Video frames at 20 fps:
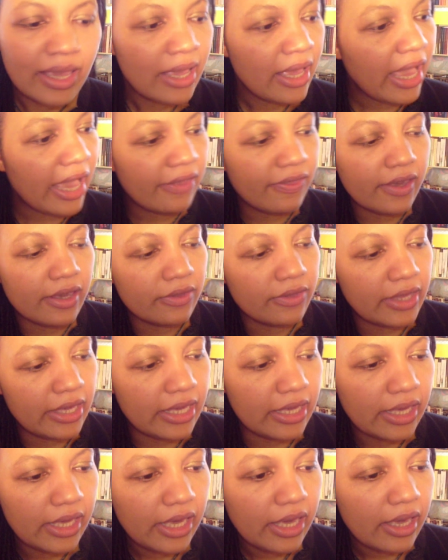I think
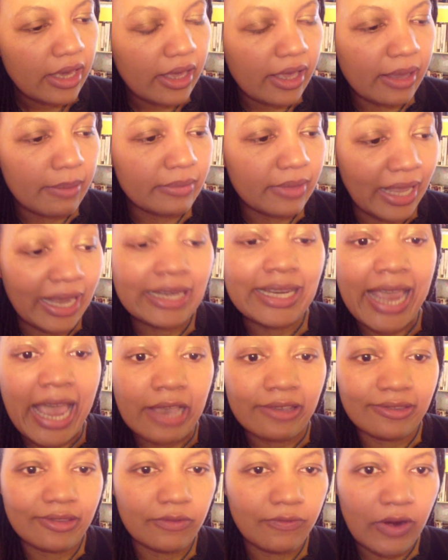the um,
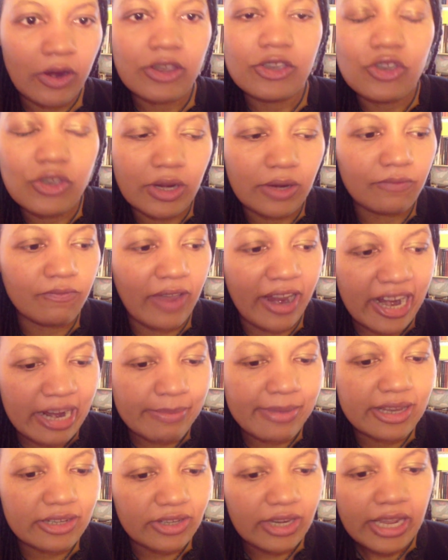lighthouse is a very good
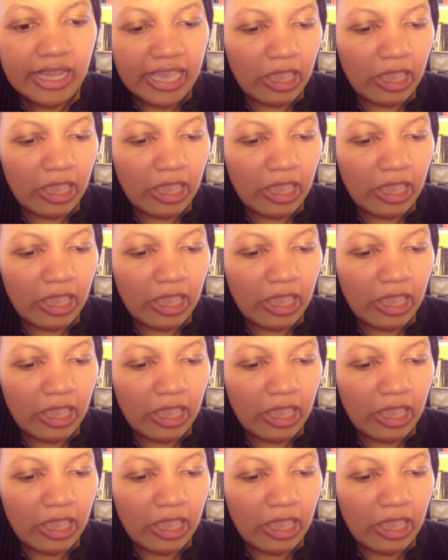environment,